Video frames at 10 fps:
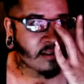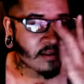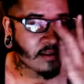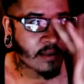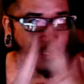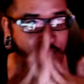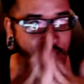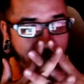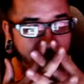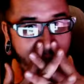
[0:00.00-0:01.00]
It's
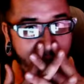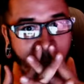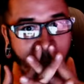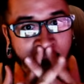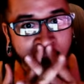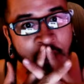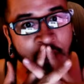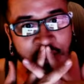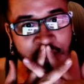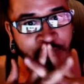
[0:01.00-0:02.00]
uh, my
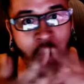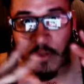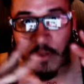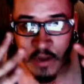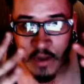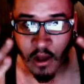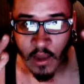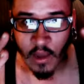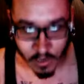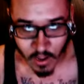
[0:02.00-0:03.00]
reaction's probably not all
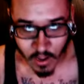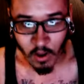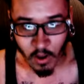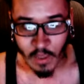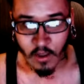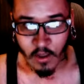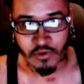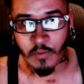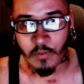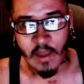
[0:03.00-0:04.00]
like I'm not like all
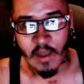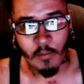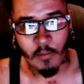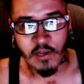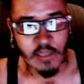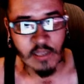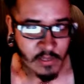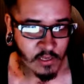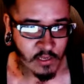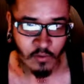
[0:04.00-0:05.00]
tripping out because I've been
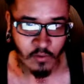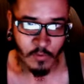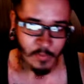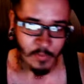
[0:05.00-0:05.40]
you know we've been